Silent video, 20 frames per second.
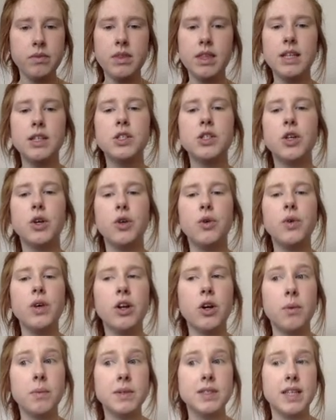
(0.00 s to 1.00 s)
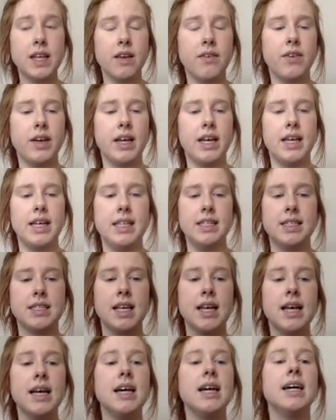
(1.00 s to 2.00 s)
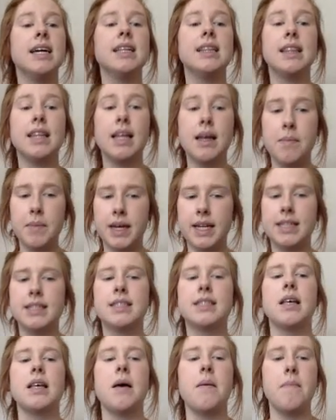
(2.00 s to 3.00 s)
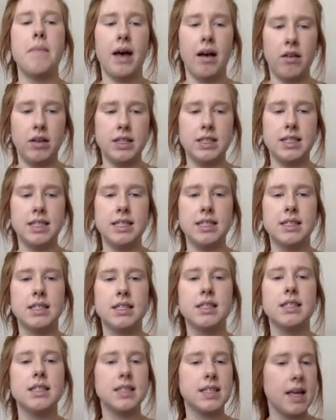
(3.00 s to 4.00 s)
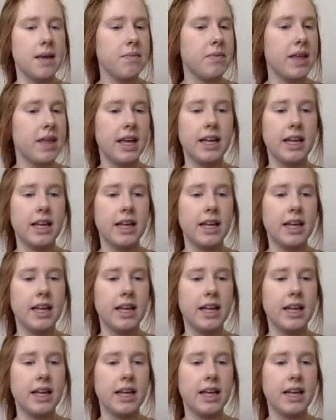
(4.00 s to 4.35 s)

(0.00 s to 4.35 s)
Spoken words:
So you can almost think of it as limits and balances, the same thing